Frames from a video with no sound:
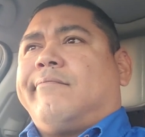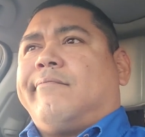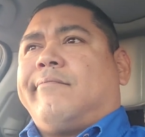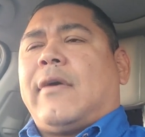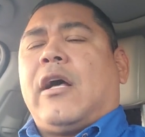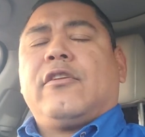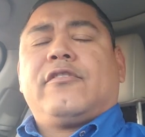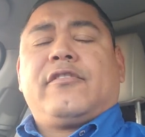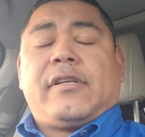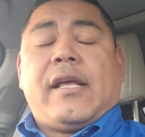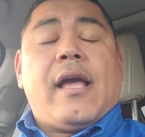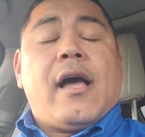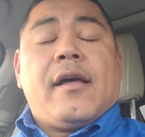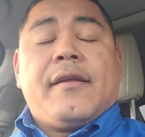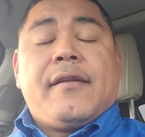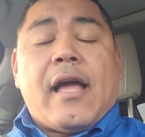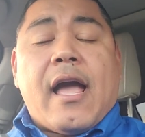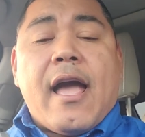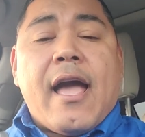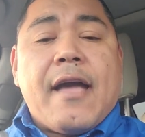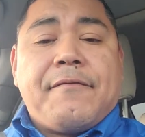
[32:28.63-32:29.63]
I'll say
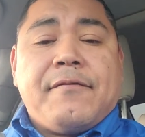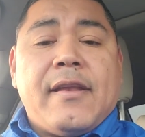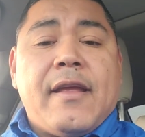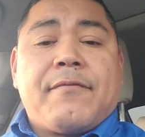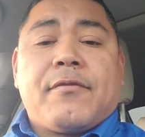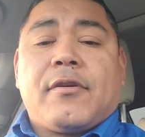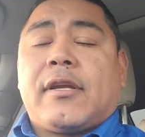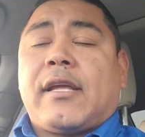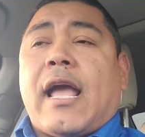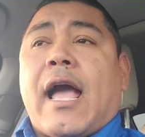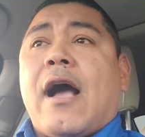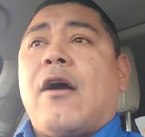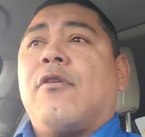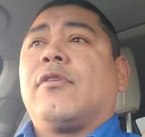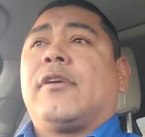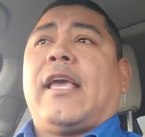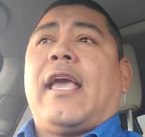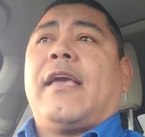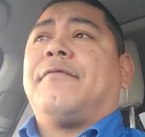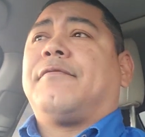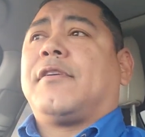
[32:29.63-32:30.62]
I have never
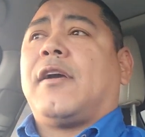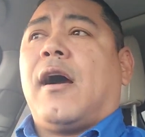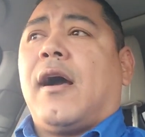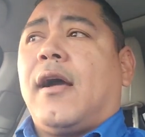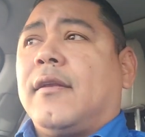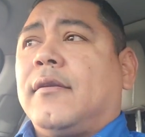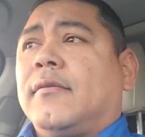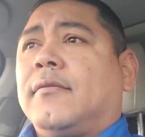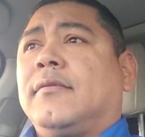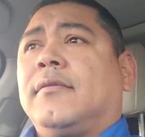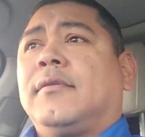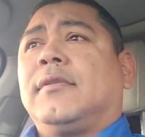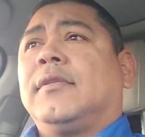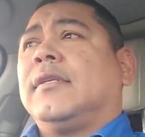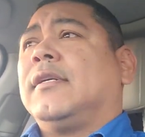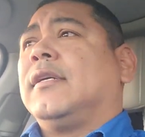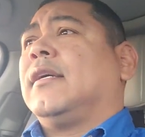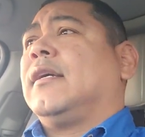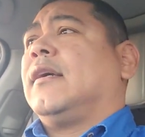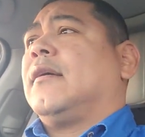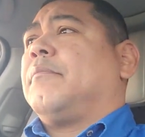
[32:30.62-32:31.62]
outgave God,
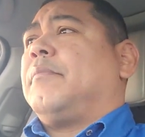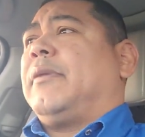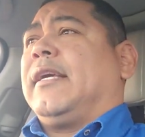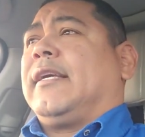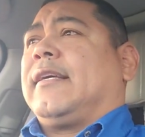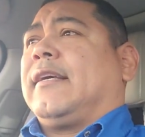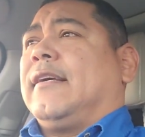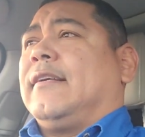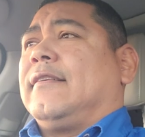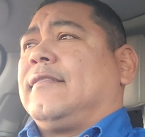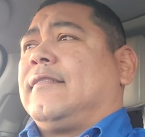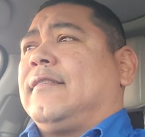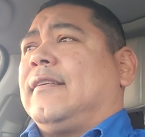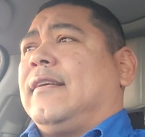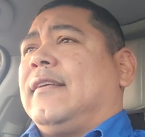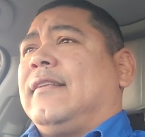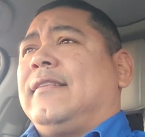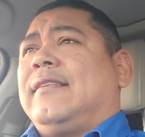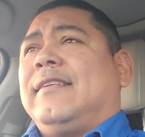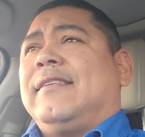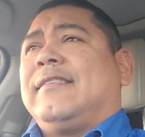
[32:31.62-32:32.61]
because
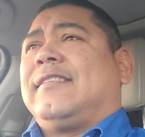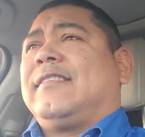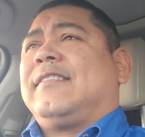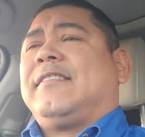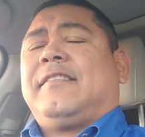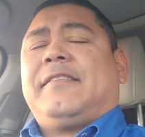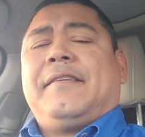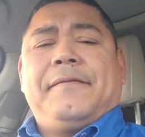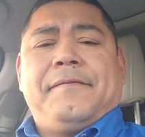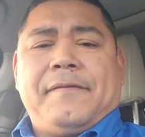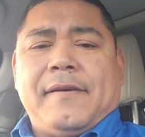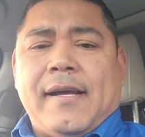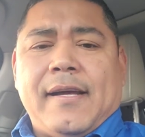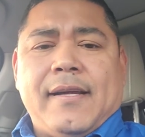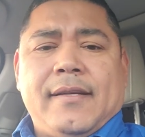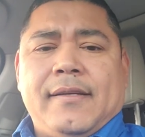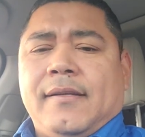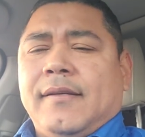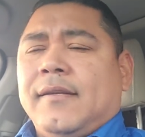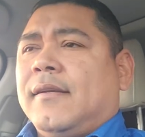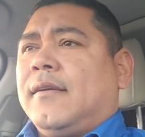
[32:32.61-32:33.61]
this is
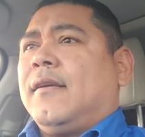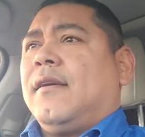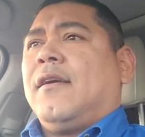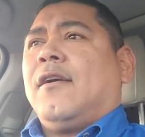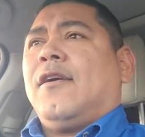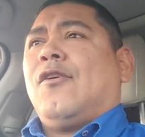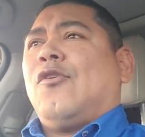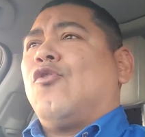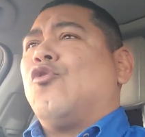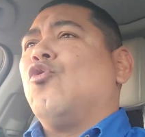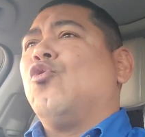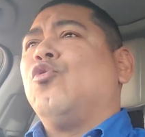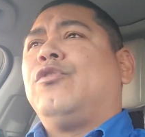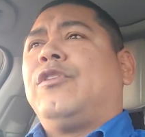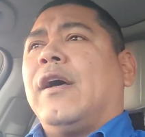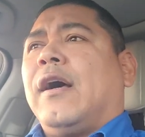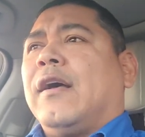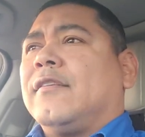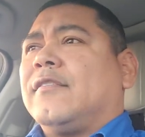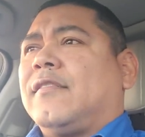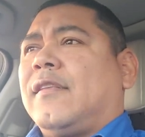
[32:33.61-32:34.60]
divine. Who
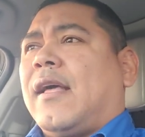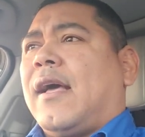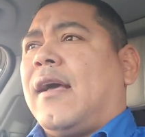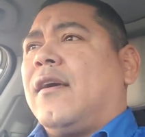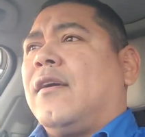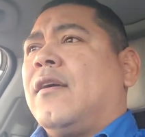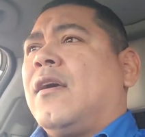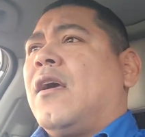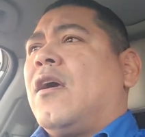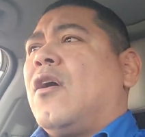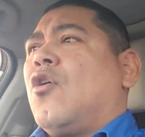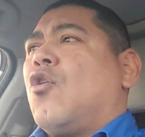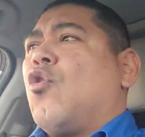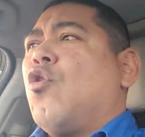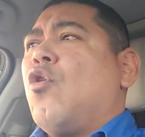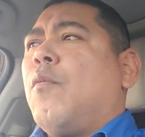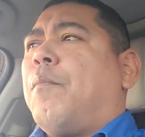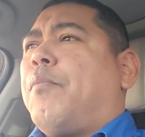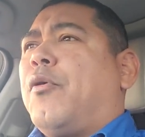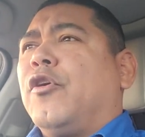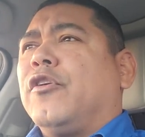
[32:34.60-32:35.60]
does that?
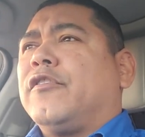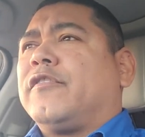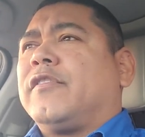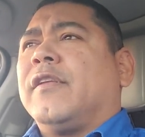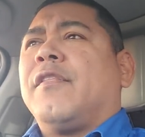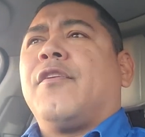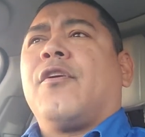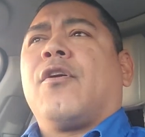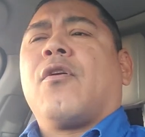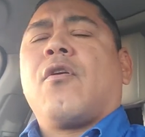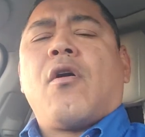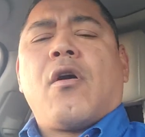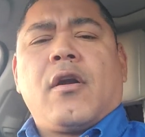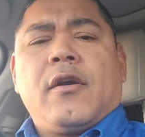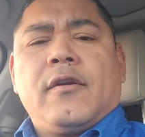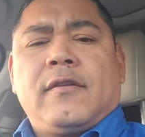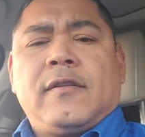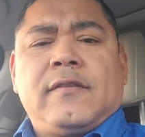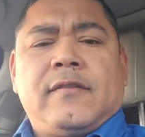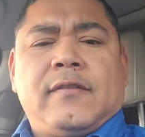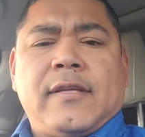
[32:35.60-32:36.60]
Who puts in their
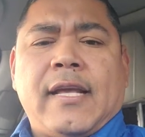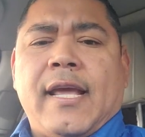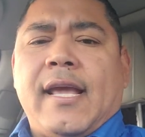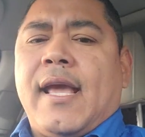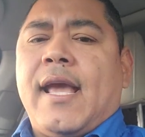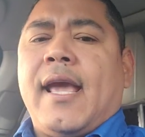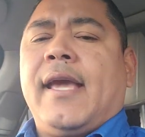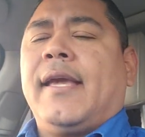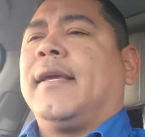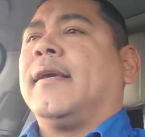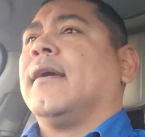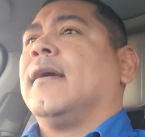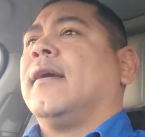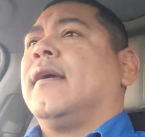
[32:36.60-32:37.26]
heart to say, hey,